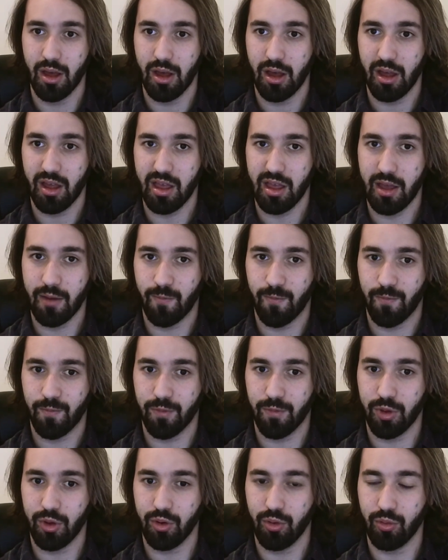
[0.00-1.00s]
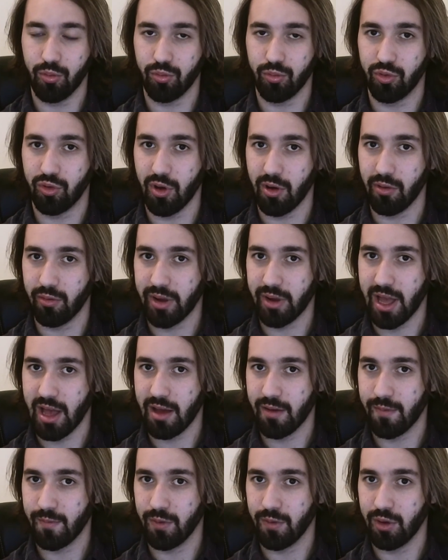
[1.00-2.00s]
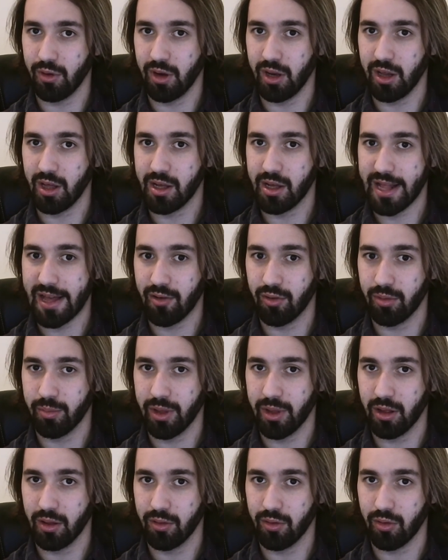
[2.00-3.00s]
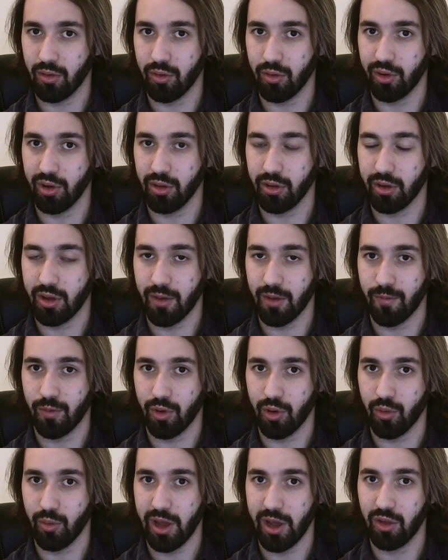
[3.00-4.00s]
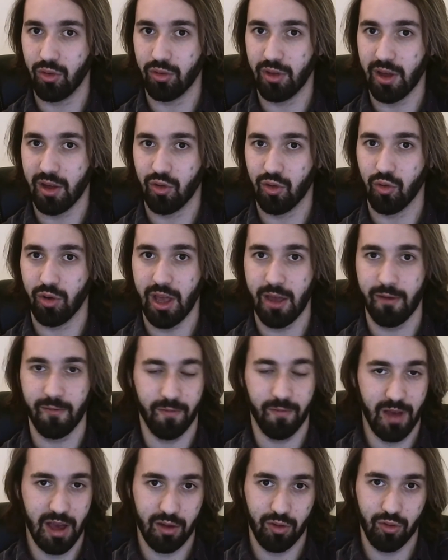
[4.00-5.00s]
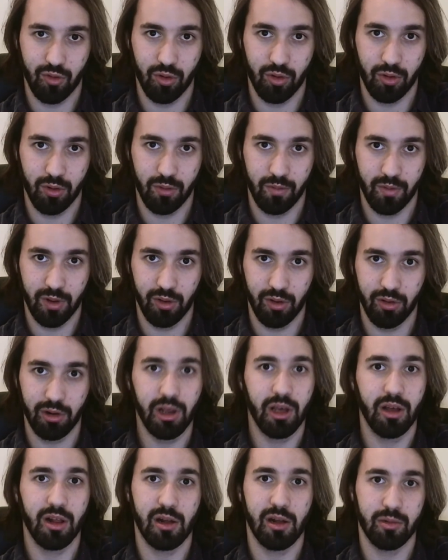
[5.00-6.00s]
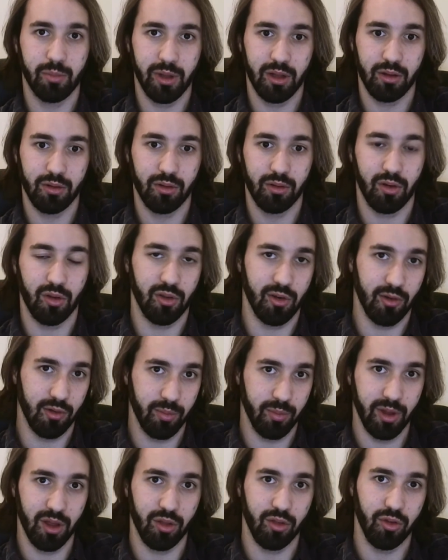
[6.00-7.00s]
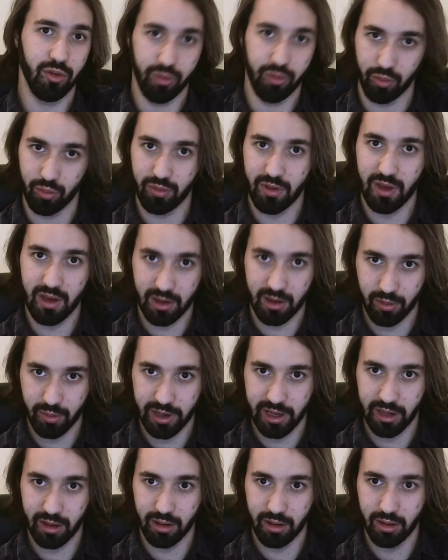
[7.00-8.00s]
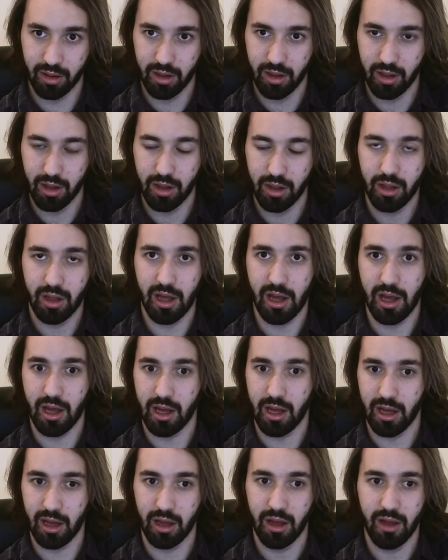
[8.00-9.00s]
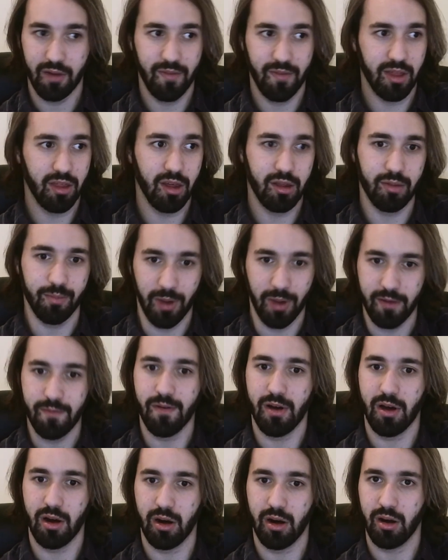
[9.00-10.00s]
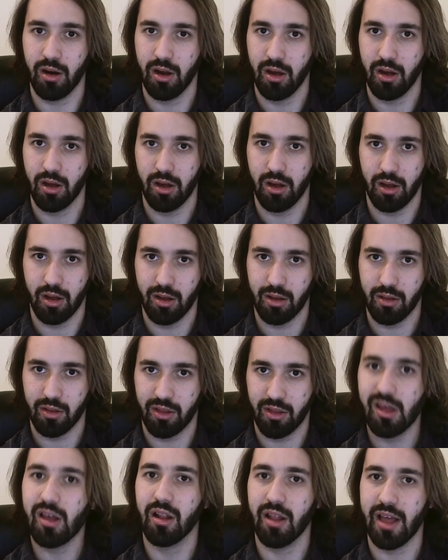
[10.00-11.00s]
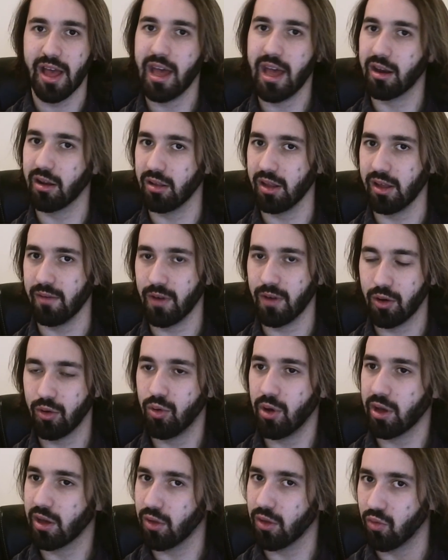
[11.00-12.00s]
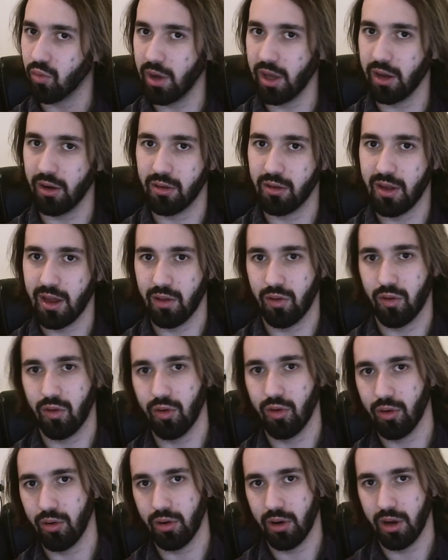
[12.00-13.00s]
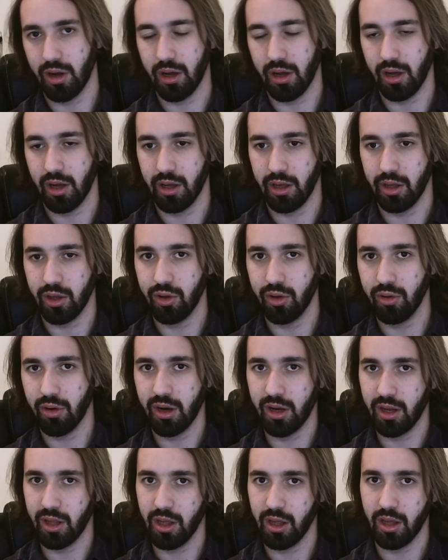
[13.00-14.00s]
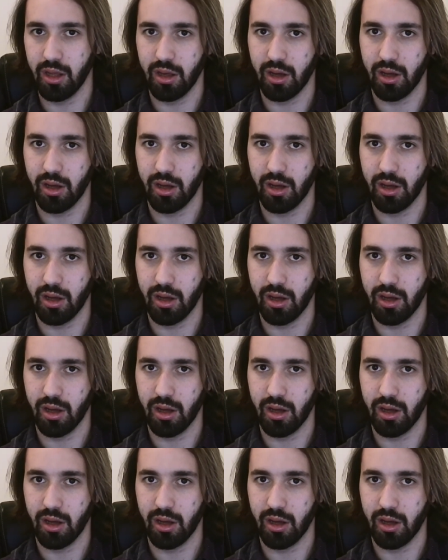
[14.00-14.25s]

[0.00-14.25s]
if you don't have Unity Cloud Build, or you're looking for a way to test your game faster than Unity Cloud Build, because those builds do take a while, this is by far single-handedly the quickest way to test your Unity